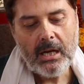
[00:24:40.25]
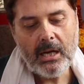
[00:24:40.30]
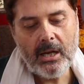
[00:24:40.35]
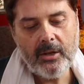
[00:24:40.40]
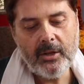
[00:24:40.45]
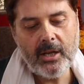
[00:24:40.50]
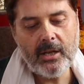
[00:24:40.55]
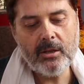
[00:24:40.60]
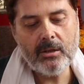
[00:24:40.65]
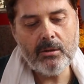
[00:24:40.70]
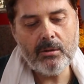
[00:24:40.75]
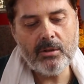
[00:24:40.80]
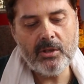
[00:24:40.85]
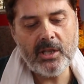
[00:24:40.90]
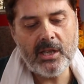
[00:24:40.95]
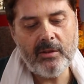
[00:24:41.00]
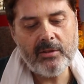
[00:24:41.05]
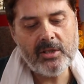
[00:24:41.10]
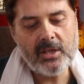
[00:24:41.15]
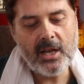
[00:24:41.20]
And then
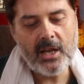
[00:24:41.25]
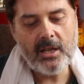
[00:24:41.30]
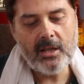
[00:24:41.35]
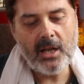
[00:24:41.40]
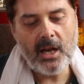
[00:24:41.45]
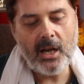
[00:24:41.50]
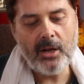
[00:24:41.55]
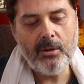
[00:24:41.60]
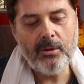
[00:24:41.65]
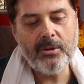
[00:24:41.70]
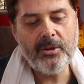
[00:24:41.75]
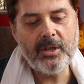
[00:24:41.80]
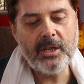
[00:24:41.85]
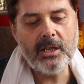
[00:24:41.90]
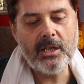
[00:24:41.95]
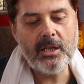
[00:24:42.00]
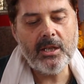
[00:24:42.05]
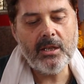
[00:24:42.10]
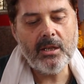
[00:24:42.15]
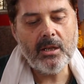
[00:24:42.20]
Gurudev said, I don't
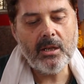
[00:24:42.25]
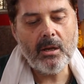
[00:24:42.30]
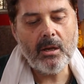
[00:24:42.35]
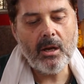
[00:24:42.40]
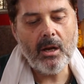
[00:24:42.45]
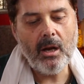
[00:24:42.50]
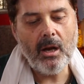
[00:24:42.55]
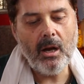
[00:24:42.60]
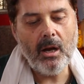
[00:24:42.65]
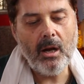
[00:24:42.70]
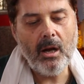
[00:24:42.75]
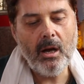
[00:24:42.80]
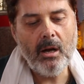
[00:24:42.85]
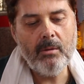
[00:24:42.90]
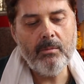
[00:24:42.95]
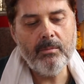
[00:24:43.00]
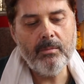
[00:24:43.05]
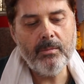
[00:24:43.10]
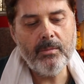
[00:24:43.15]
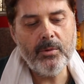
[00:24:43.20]
think
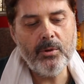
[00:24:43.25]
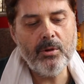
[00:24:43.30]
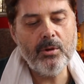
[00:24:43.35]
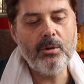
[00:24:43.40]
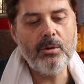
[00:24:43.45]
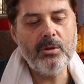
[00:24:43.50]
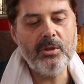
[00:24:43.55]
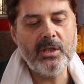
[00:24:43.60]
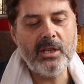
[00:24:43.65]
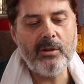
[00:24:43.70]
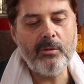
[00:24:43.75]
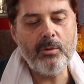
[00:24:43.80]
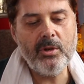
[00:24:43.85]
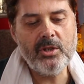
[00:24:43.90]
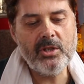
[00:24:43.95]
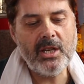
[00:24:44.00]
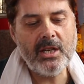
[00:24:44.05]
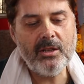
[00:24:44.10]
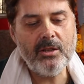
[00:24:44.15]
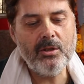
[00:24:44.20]
your Gurudev
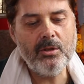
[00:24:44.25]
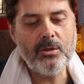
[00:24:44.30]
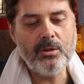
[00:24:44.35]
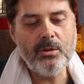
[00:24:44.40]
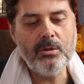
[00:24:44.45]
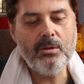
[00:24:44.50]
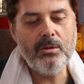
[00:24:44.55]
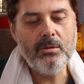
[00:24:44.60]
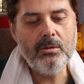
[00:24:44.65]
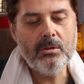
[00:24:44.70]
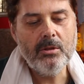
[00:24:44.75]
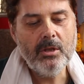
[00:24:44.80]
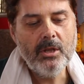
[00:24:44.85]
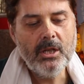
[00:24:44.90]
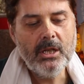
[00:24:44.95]
rejected you.